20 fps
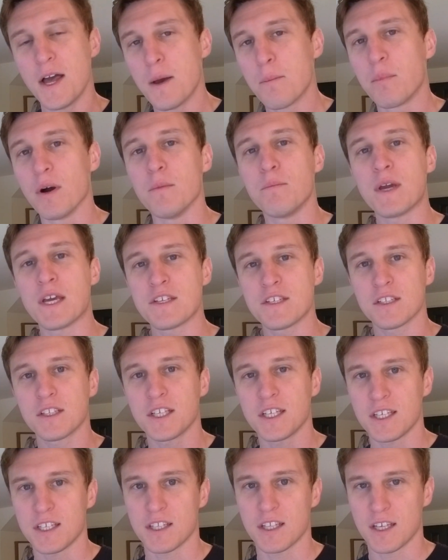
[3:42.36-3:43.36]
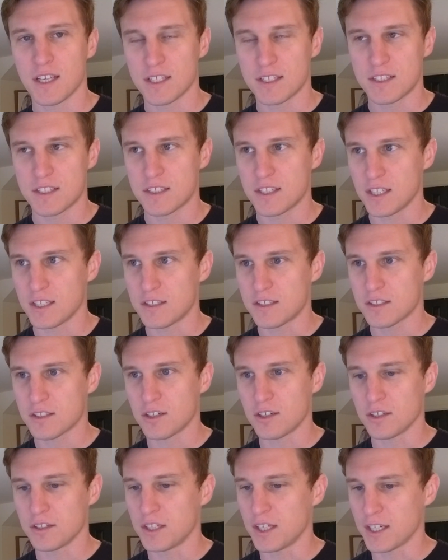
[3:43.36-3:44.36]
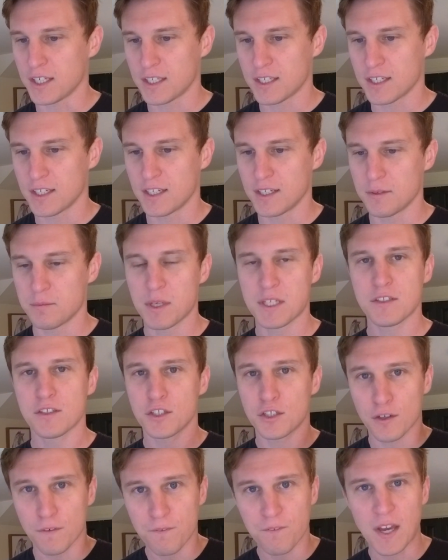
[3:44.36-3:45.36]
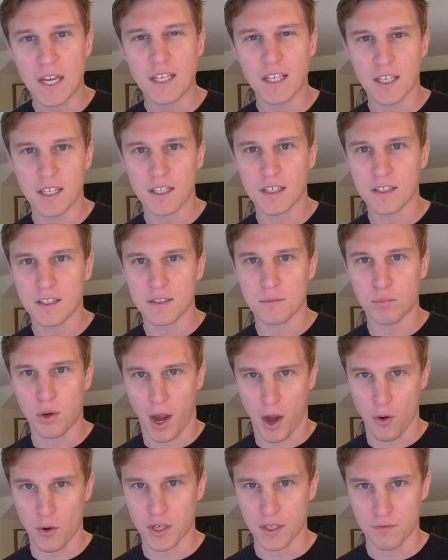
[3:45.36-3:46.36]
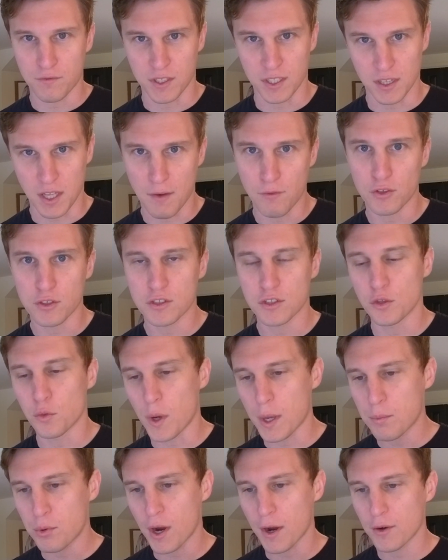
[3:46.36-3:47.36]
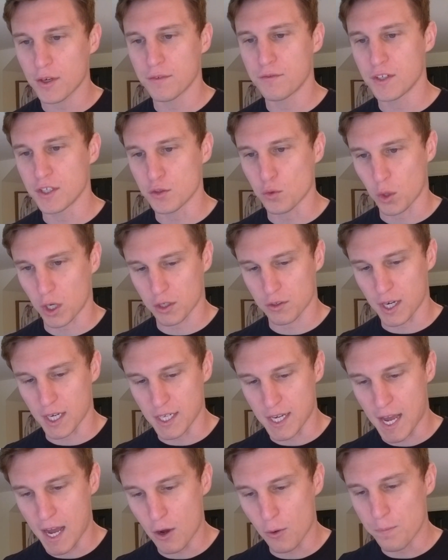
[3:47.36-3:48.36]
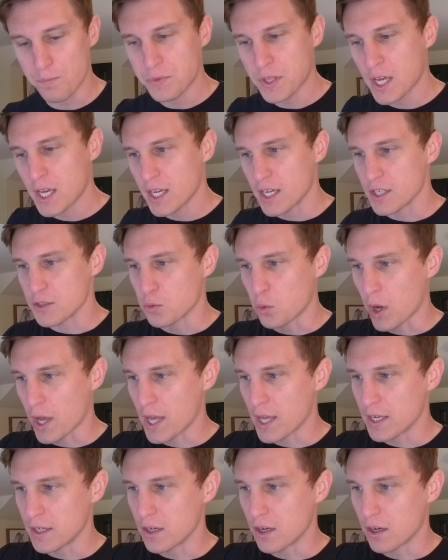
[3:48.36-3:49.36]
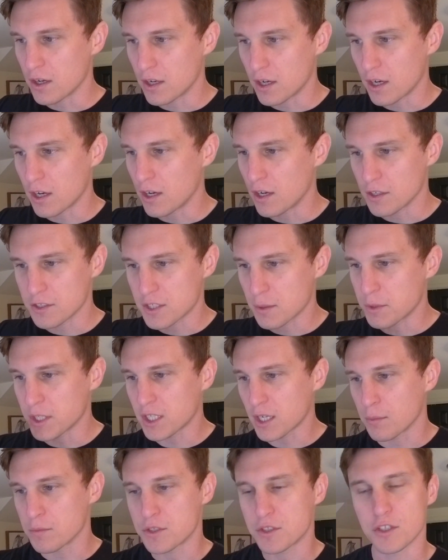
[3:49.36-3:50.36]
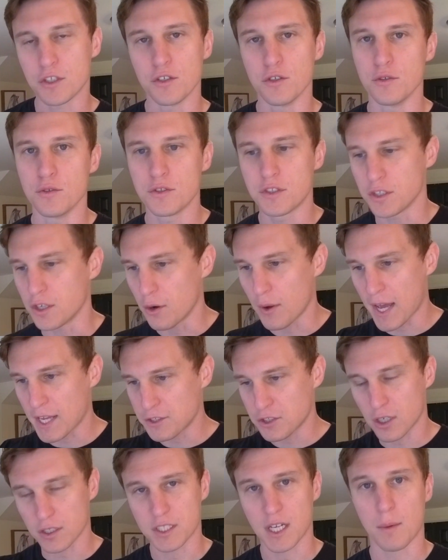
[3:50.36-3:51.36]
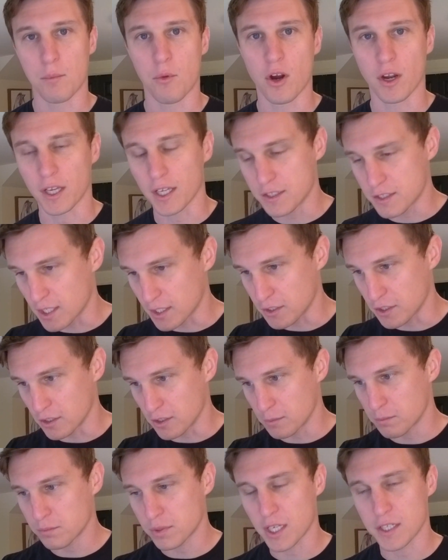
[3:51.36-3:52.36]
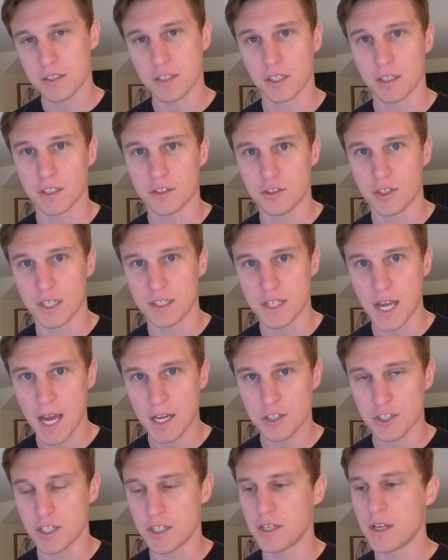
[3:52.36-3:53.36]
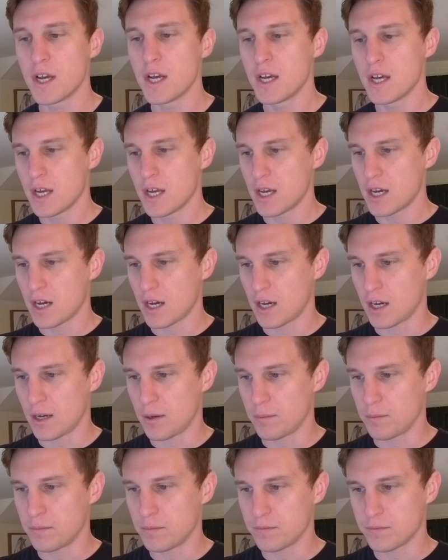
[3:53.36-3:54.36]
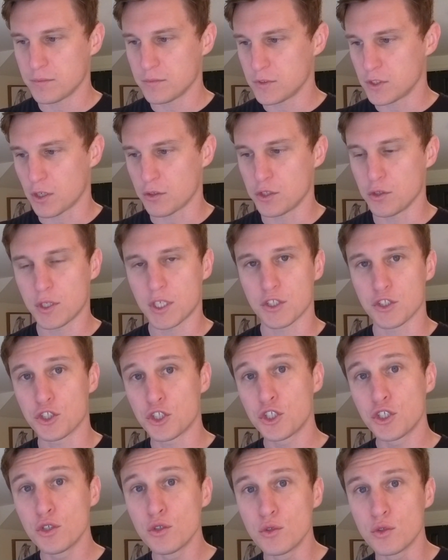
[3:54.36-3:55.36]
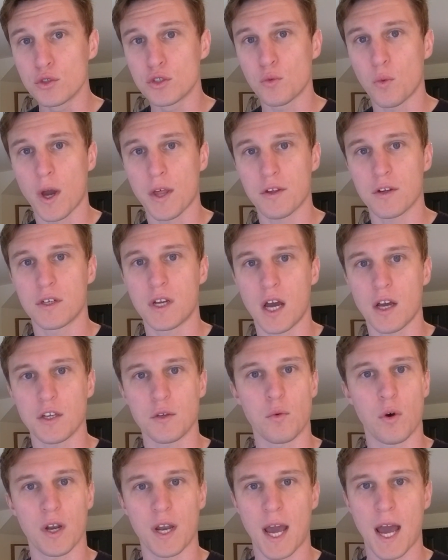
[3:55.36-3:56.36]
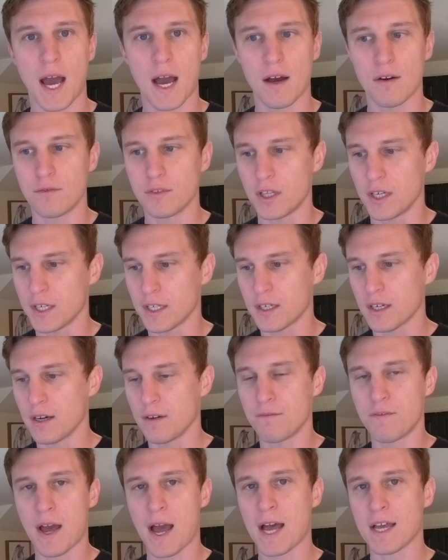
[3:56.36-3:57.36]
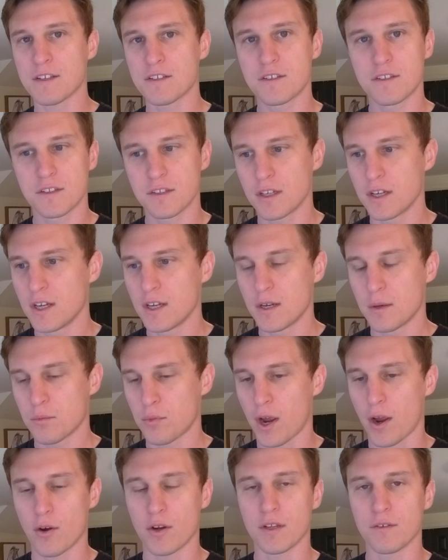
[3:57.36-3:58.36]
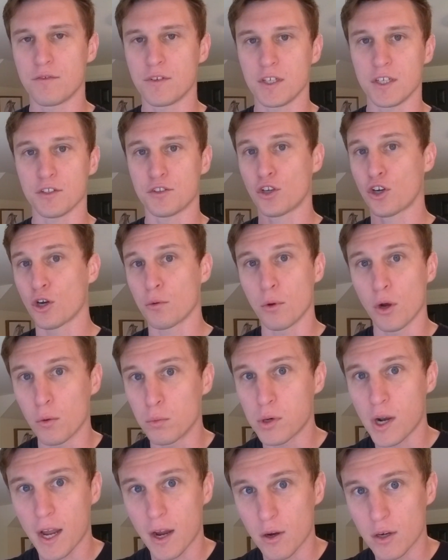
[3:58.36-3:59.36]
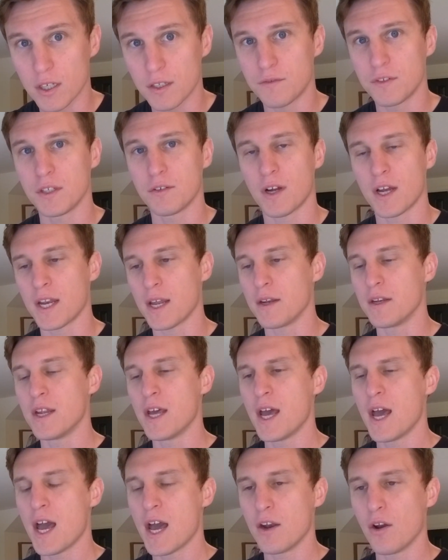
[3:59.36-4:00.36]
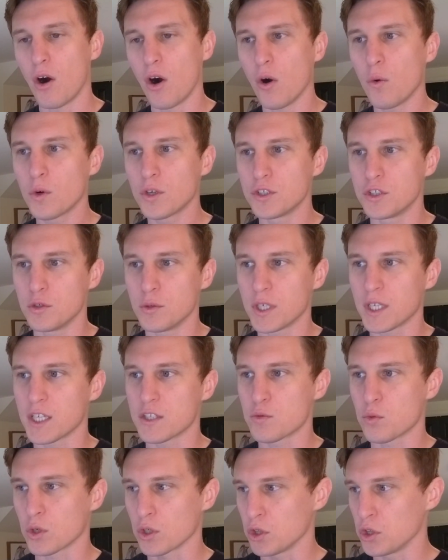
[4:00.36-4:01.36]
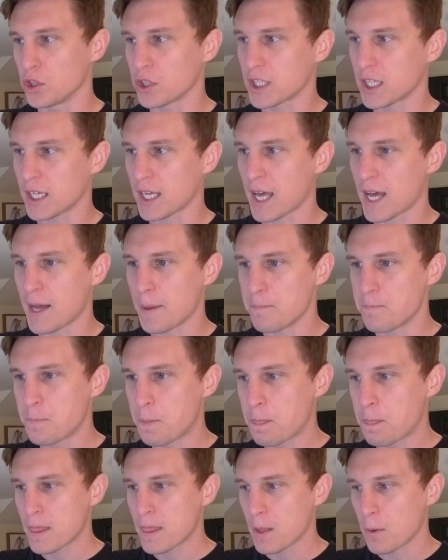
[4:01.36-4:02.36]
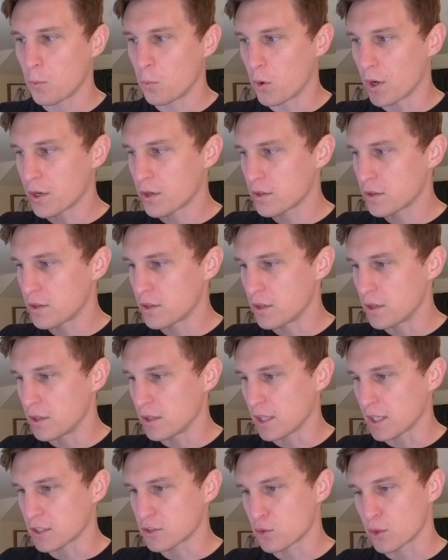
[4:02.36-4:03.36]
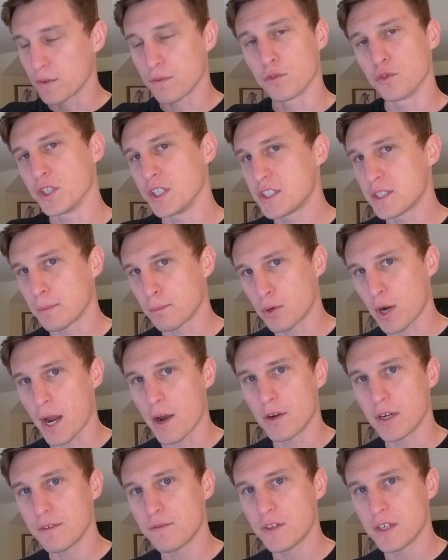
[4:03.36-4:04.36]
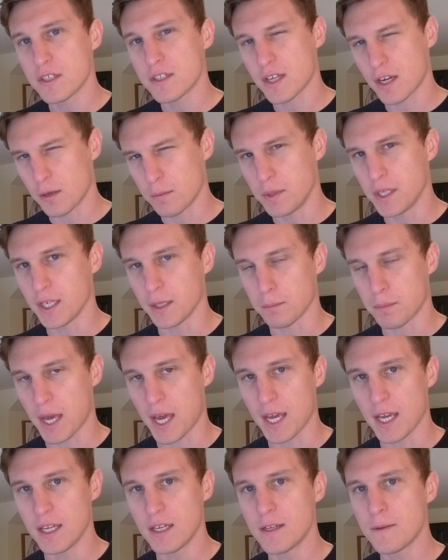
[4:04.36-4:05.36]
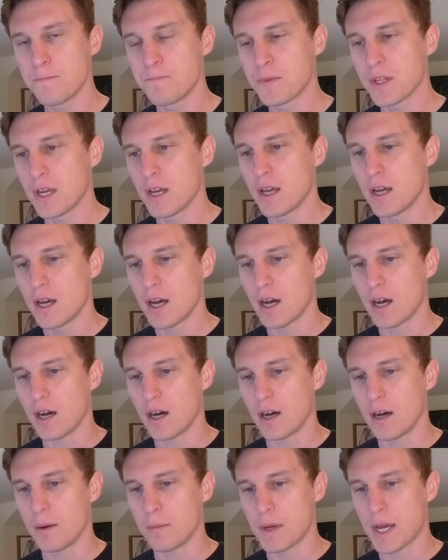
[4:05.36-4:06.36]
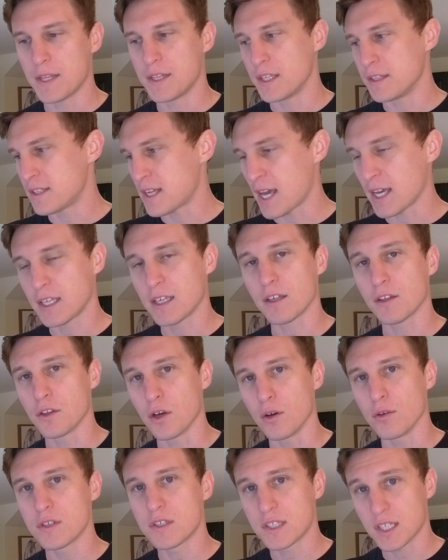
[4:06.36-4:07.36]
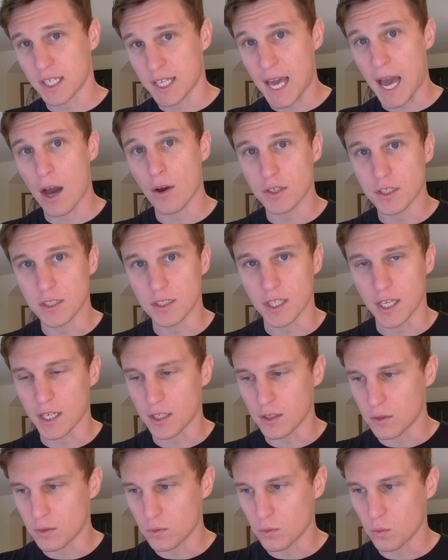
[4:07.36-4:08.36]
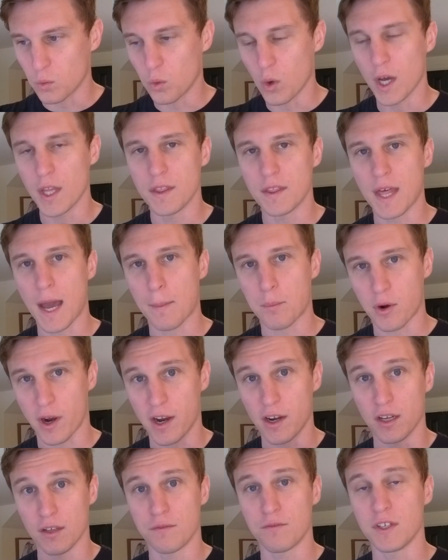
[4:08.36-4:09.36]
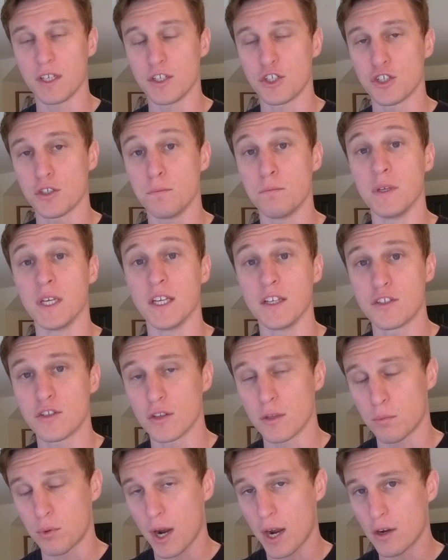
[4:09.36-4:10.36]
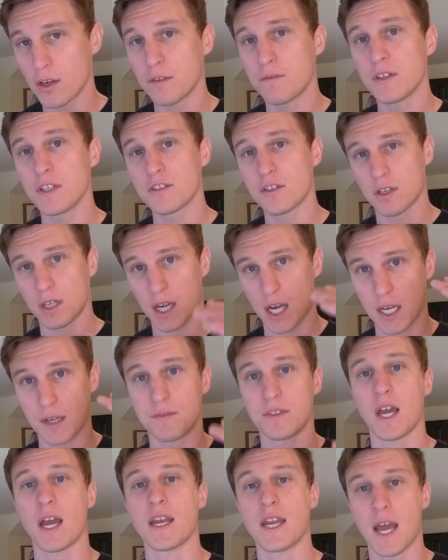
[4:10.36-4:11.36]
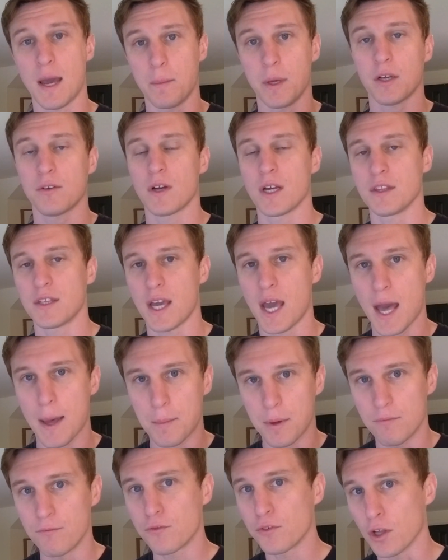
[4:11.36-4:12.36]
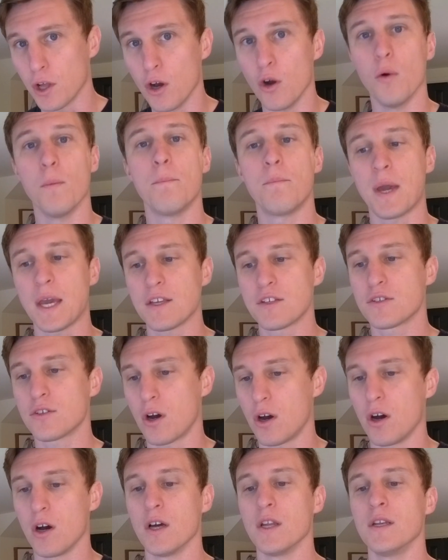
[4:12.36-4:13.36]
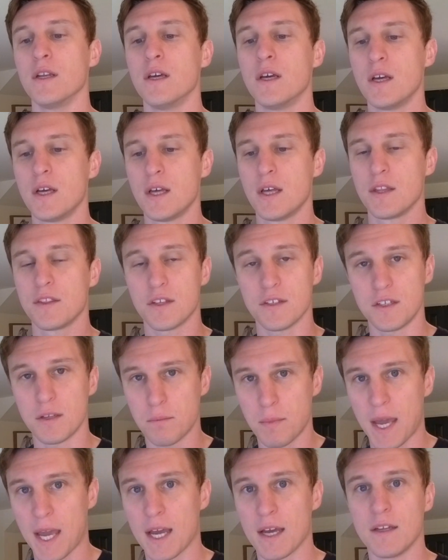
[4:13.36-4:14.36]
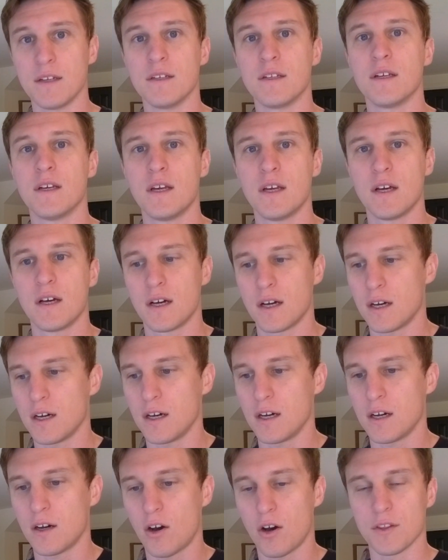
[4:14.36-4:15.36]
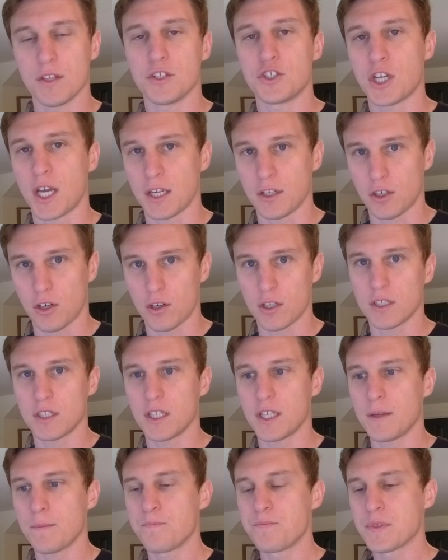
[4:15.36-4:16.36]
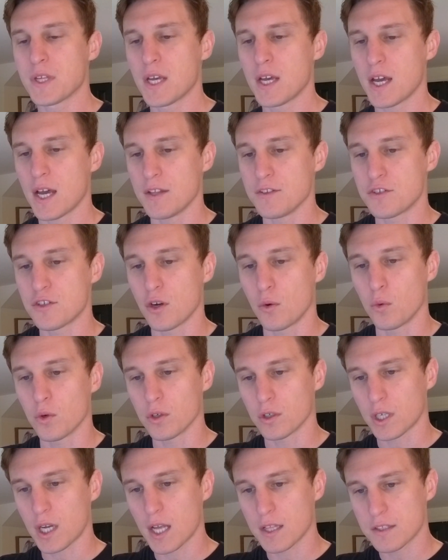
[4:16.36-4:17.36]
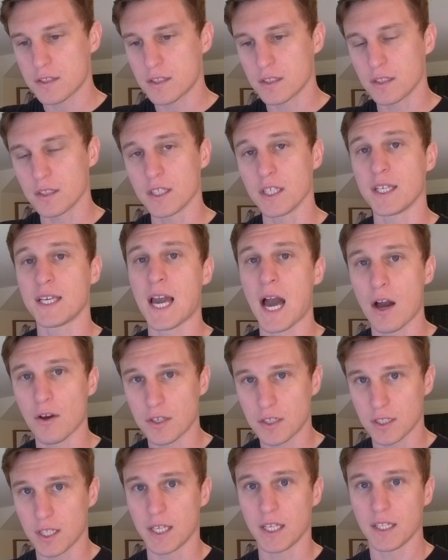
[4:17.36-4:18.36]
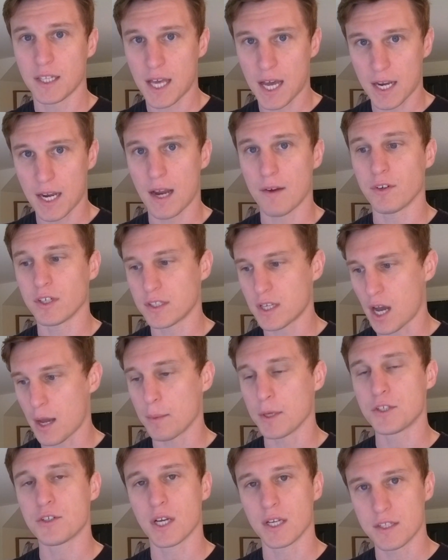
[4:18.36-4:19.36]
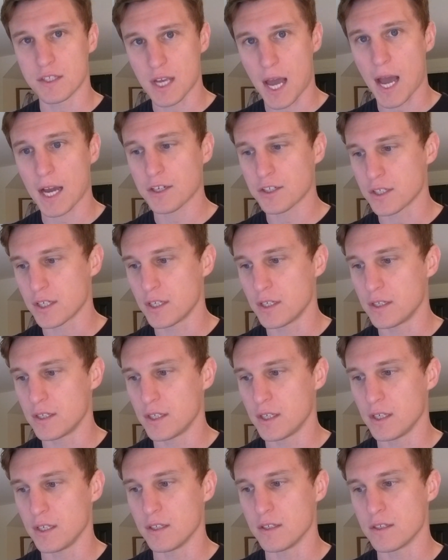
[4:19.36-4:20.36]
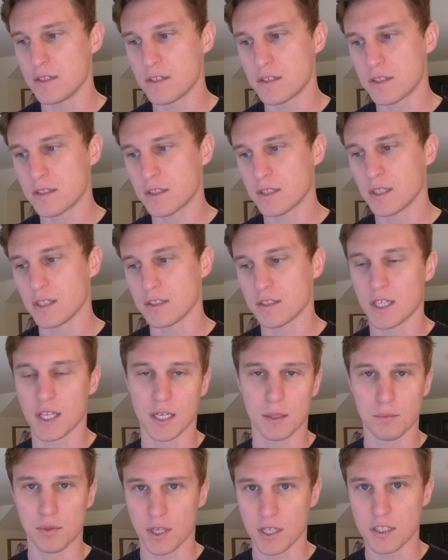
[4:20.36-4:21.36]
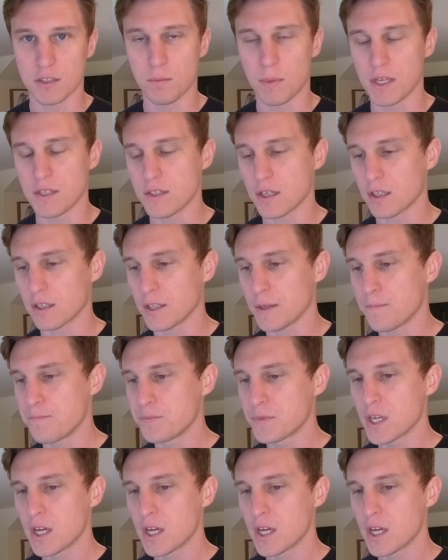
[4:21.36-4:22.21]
But basically, it's called basically you're faking priority fee levels. So the way priority fees work right now is when somebody comes to use hedgehog.markets and you're placing a transaction, you can choose whether or not you want to have like a fast priority fee, a turbo priority fee, right? And all we're doing is we're looking at what are the like sort of recent priority fees that are being paid, and then taking those to calculate what that priority fee should be. So the priority fees are kind of dynamic, right? They ebb and flow based on the demand on the chain currently. And so we're constantly calculating that every time a transaction is getting placed, basically.